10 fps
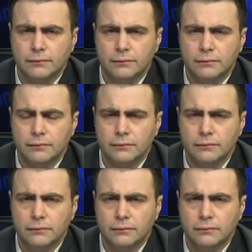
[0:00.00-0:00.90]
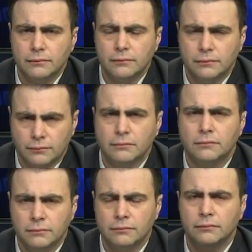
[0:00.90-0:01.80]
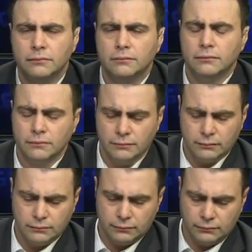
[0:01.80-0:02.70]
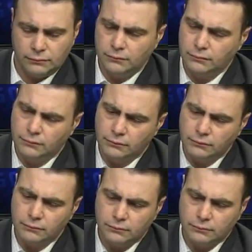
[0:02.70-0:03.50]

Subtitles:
(not speaking)